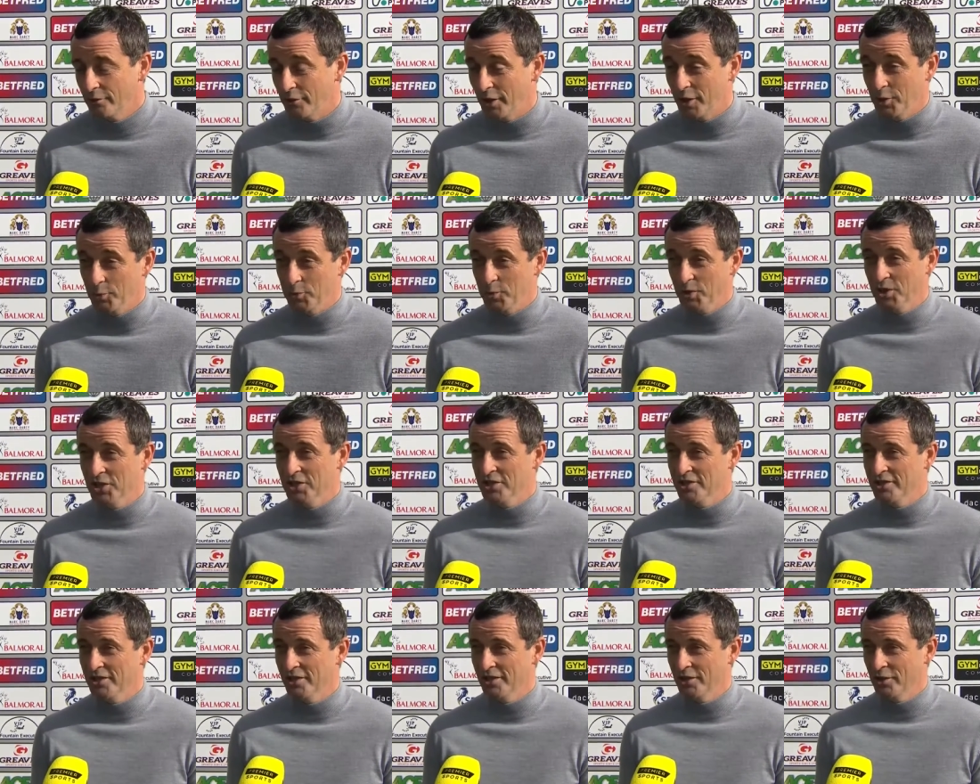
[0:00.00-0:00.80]
Very
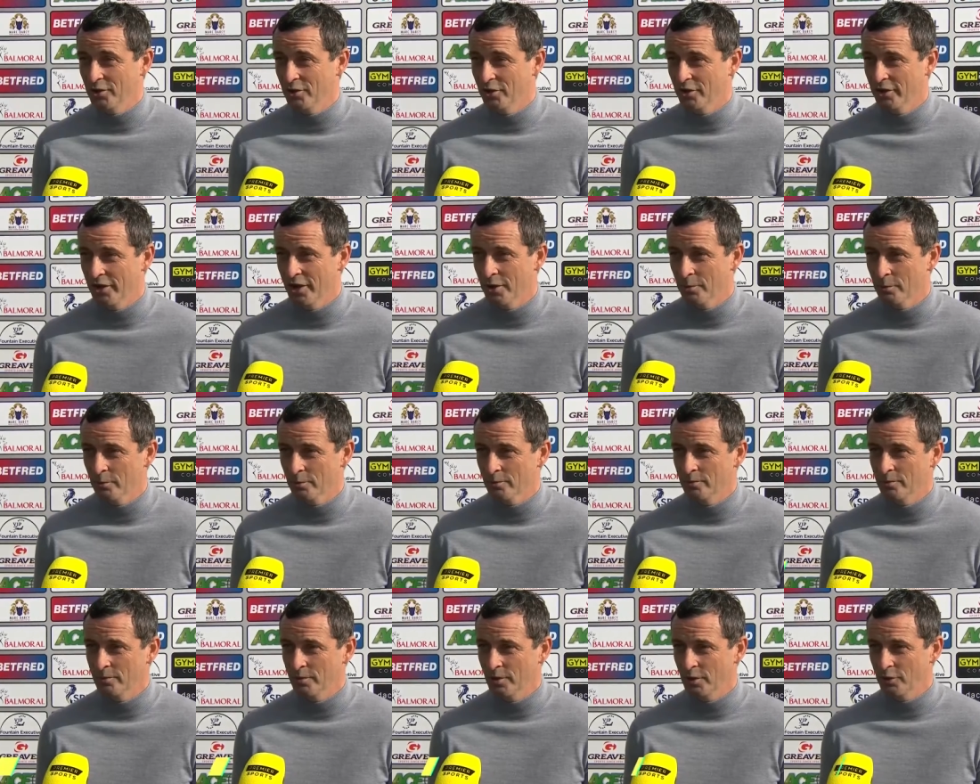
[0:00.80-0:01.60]
pleased. I think
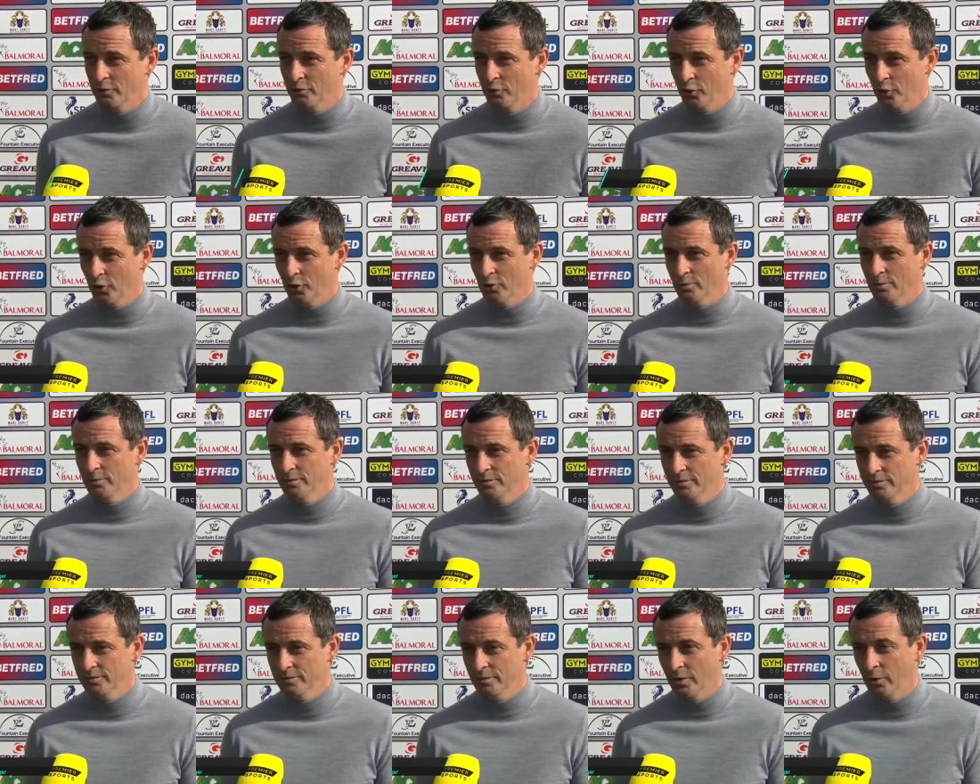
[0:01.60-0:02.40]
our
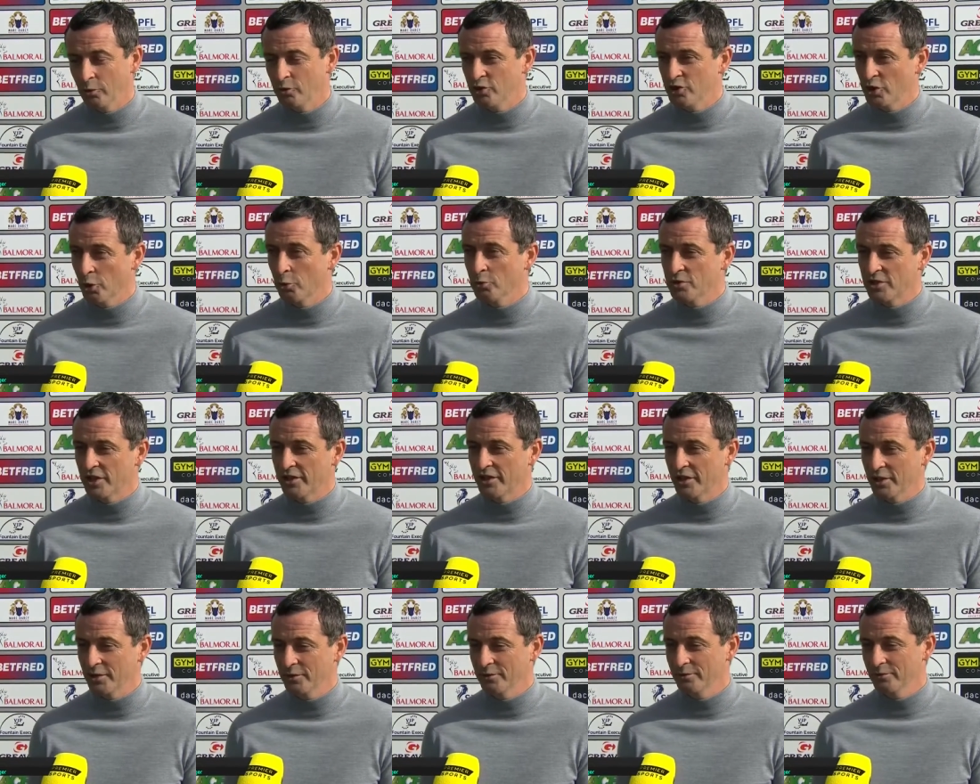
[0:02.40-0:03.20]
form, well, results,
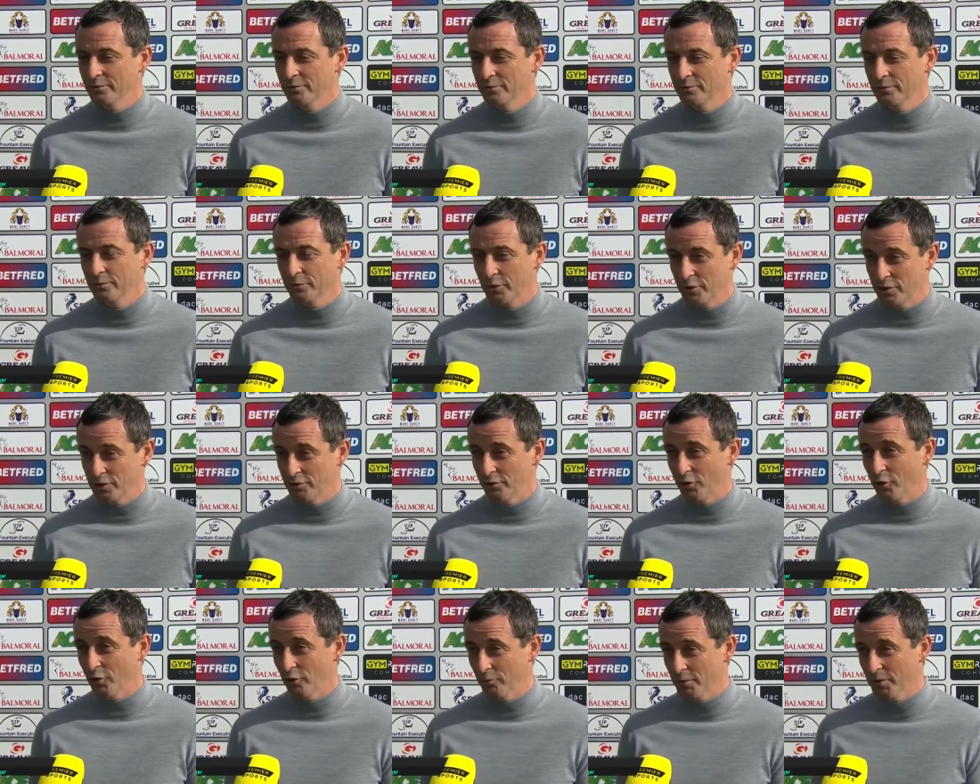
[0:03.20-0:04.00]
I think,
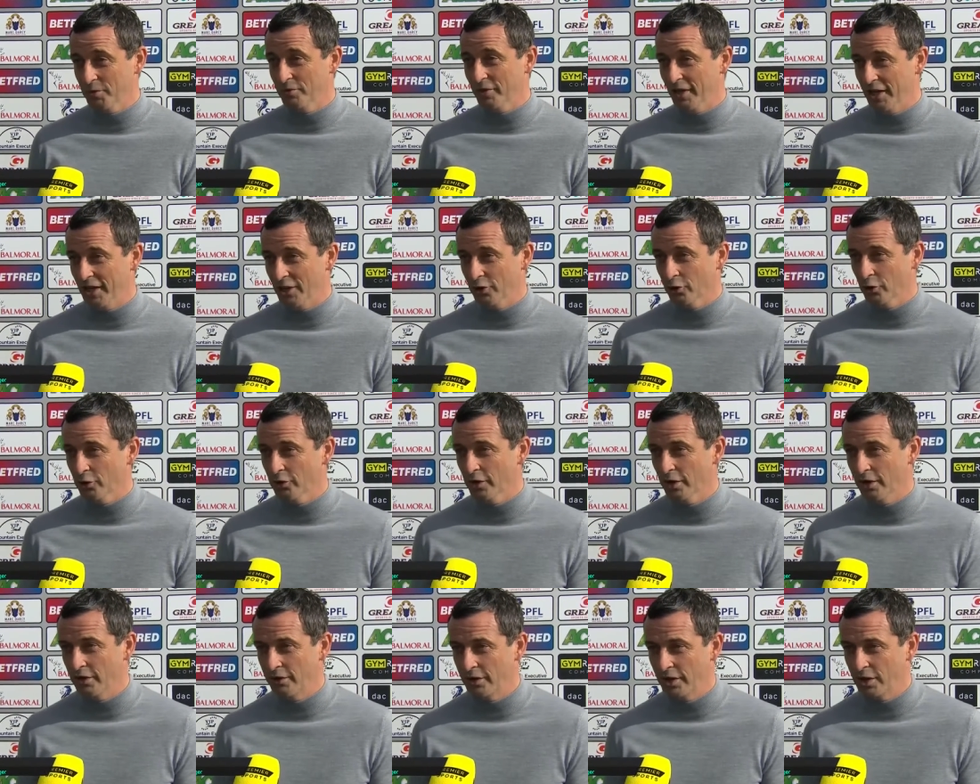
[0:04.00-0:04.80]
first of all, have been very
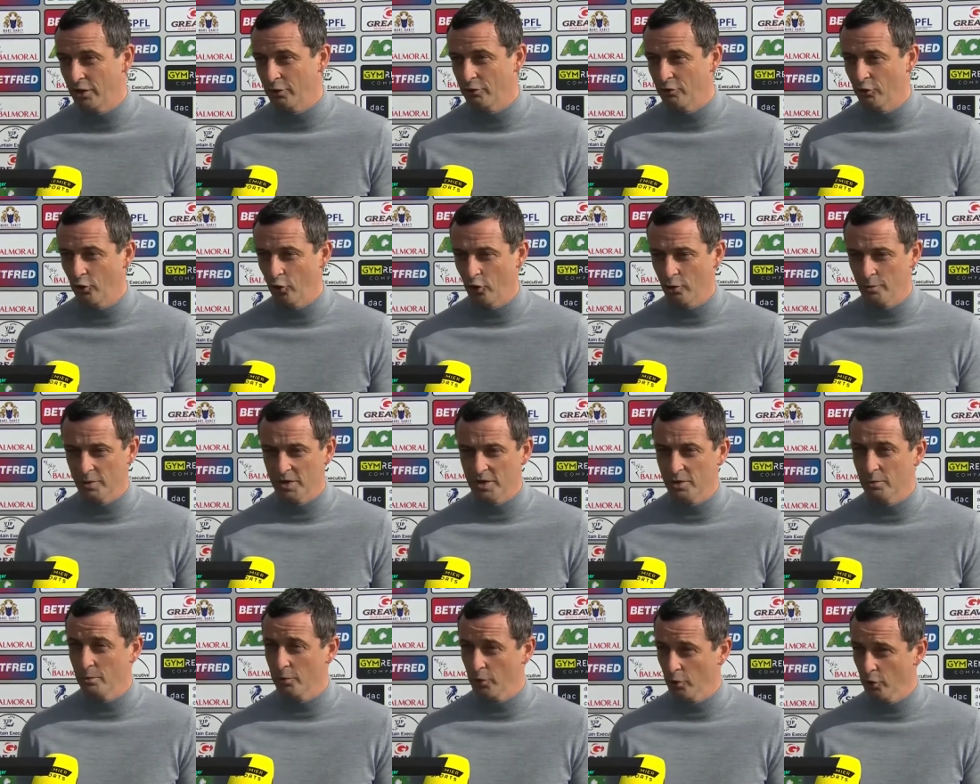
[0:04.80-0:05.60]
good, and I think our form
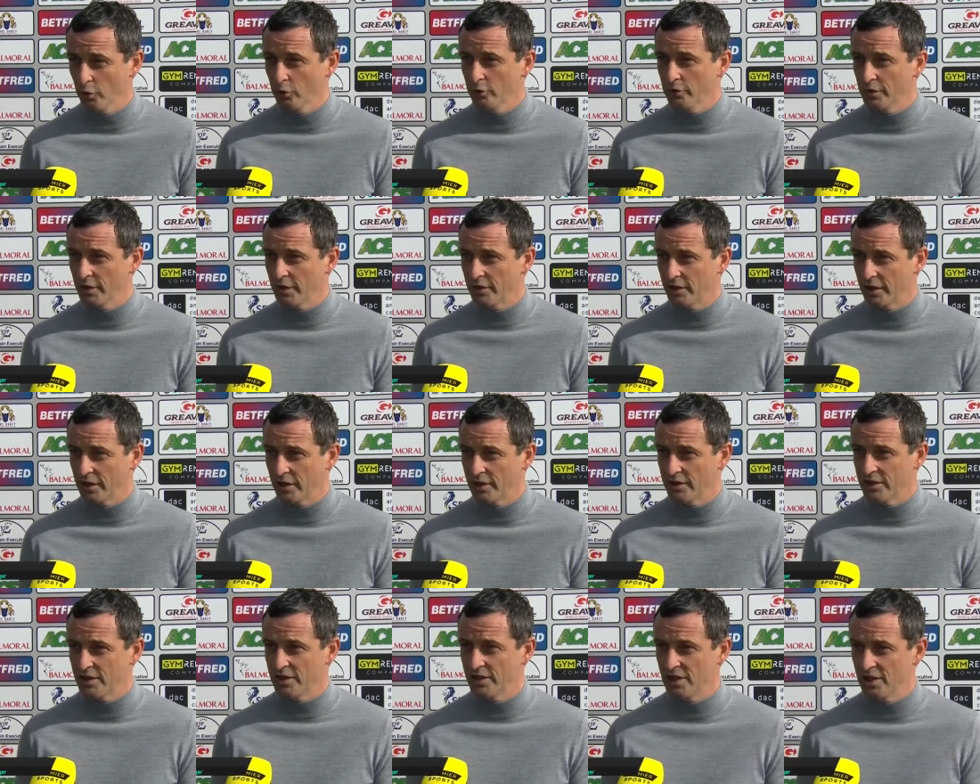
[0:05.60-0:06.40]
has improved, I
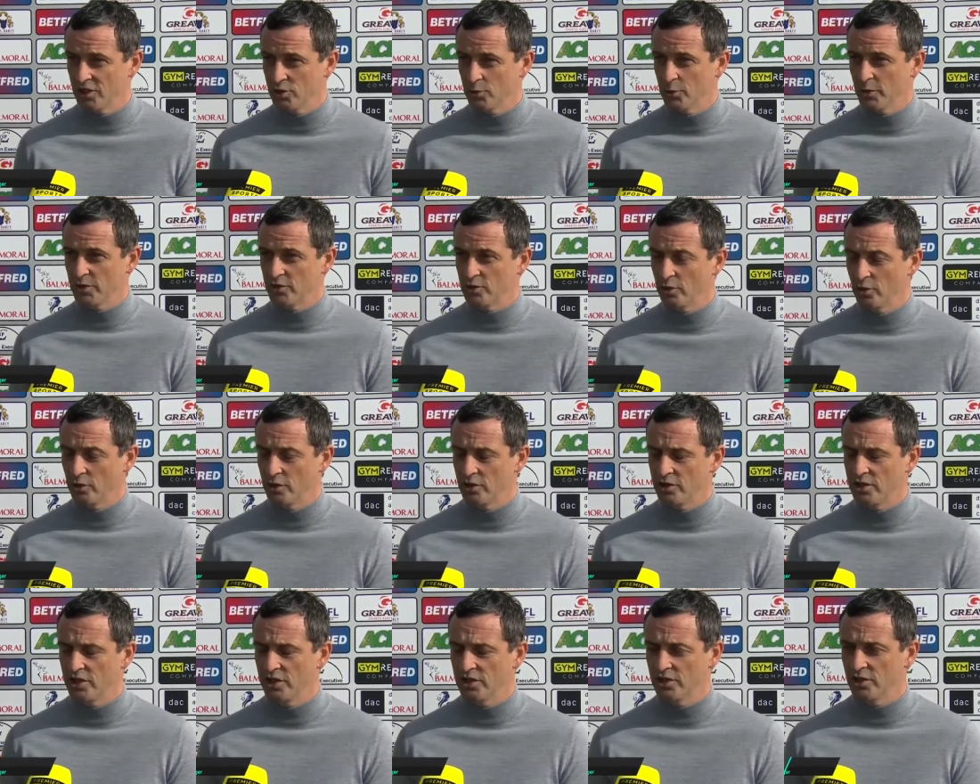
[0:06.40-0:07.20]
think, as the season
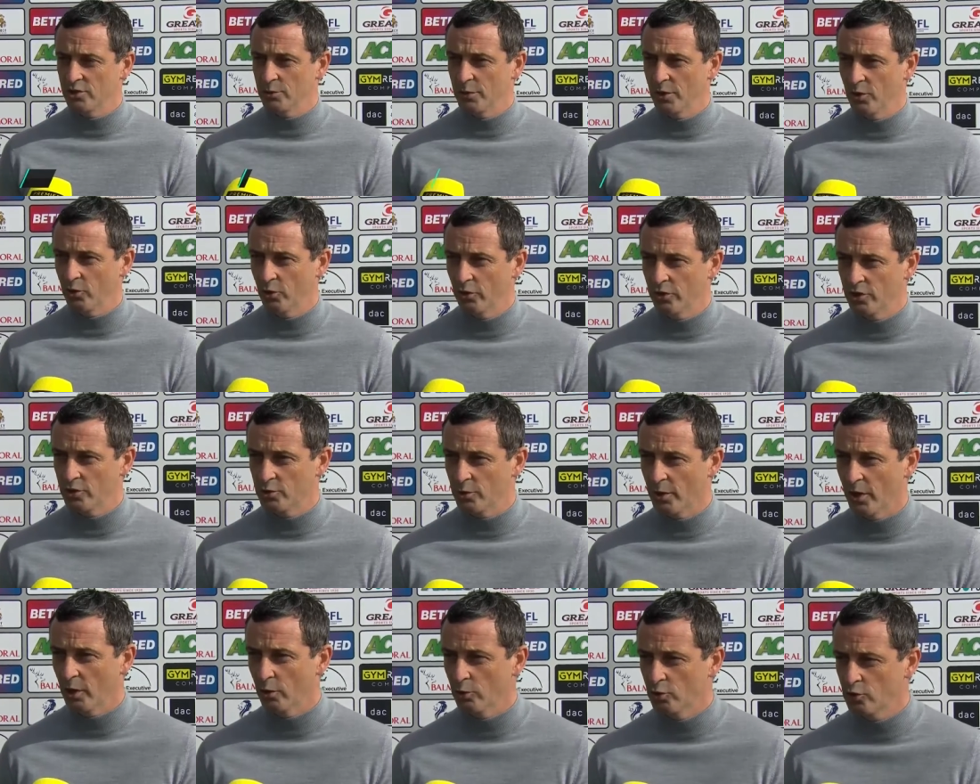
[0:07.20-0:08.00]
has went on
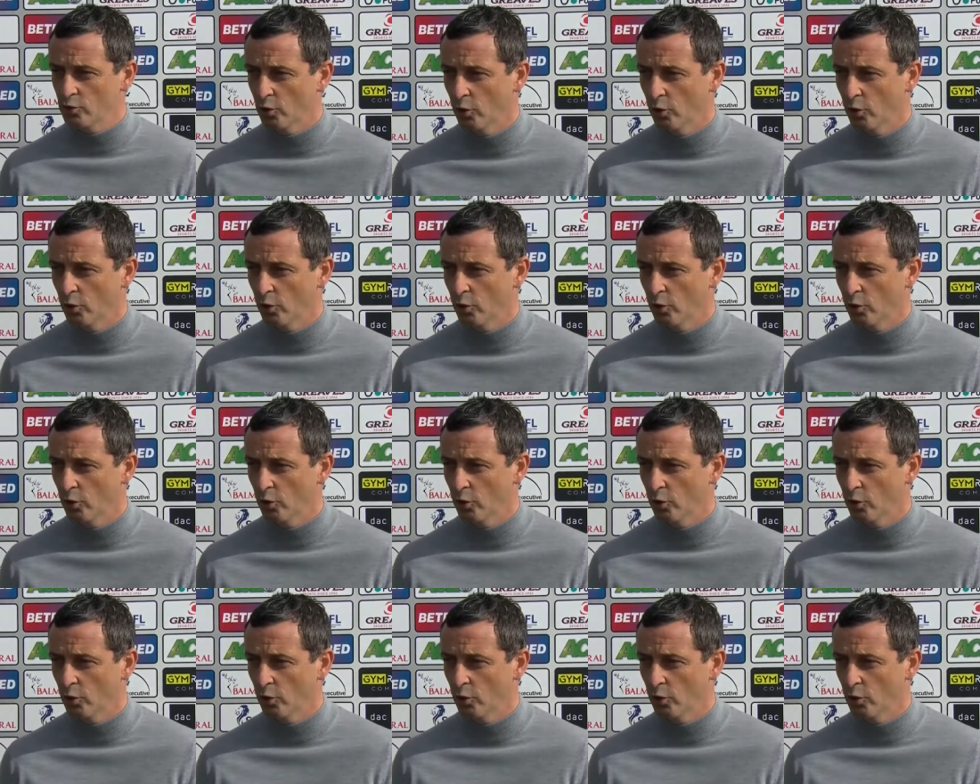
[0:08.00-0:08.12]
as well.